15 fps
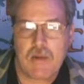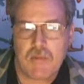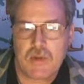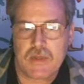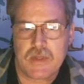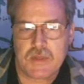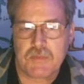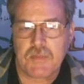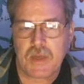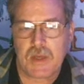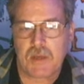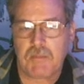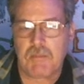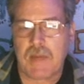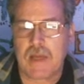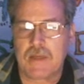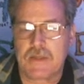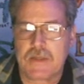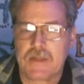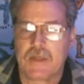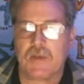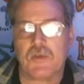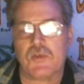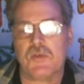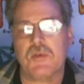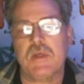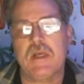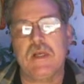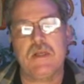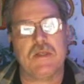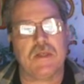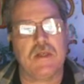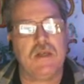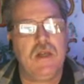were these big menacing trees, and